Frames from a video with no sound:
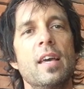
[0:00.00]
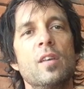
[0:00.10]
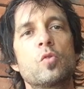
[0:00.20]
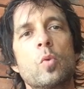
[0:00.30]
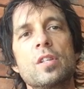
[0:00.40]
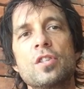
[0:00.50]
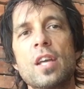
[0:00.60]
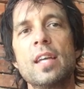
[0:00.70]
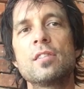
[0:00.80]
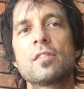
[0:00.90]
It's what
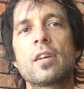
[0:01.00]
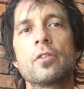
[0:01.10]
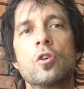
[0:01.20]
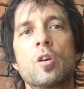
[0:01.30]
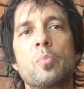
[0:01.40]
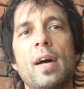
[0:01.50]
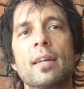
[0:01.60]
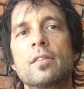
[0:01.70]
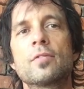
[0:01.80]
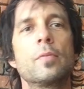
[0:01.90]
changes our yoga
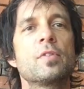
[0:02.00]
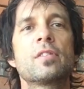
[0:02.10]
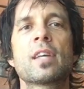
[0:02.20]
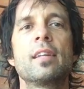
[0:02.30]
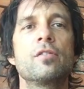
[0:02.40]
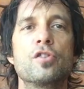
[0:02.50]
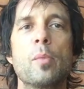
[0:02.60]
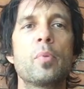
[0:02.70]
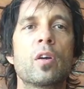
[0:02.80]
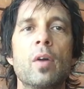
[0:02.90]
practice from just kind of
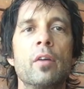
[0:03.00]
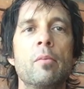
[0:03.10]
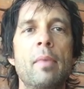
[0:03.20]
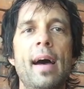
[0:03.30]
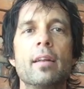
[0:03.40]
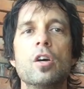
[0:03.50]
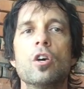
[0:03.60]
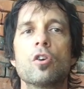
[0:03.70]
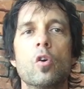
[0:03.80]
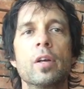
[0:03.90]
jumping around the
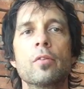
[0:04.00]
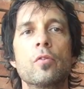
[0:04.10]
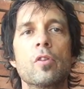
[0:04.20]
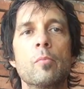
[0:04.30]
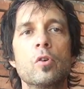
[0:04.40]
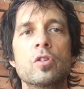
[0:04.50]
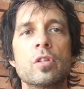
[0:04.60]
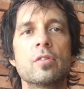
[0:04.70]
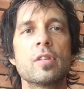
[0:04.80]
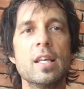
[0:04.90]
mat, going through the
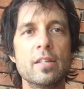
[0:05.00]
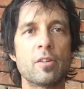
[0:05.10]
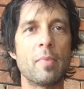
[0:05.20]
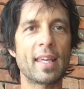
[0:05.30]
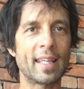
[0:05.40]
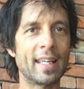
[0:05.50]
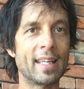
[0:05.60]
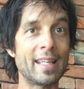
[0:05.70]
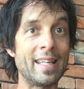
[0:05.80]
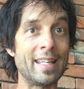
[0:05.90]
motions, to making
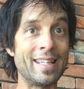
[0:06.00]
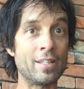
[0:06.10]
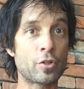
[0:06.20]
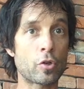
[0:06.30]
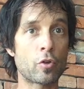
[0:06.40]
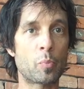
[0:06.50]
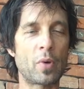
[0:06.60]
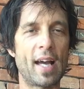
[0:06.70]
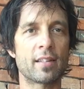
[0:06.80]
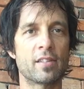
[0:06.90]
it an internal
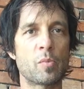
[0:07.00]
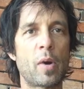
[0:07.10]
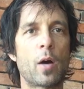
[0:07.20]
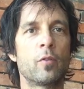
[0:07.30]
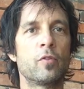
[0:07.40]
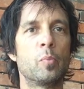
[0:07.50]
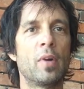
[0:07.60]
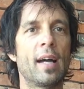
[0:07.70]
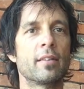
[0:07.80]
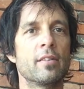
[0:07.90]
practice, a powerful
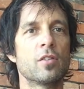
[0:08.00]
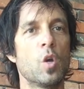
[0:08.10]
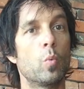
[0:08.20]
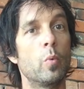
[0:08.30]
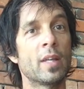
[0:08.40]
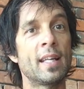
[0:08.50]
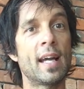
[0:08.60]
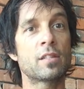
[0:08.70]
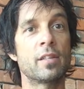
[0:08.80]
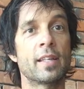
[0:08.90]
practice, where we can
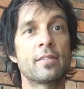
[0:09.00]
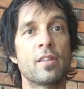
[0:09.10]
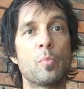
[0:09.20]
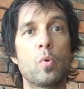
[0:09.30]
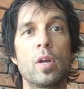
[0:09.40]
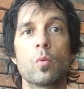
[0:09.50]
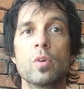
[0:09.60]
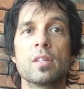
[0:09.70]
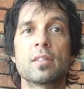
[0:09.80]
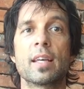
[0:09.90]
actually get to the point
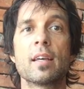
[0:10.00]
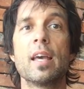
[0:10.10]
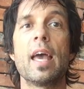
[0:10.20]
where it's like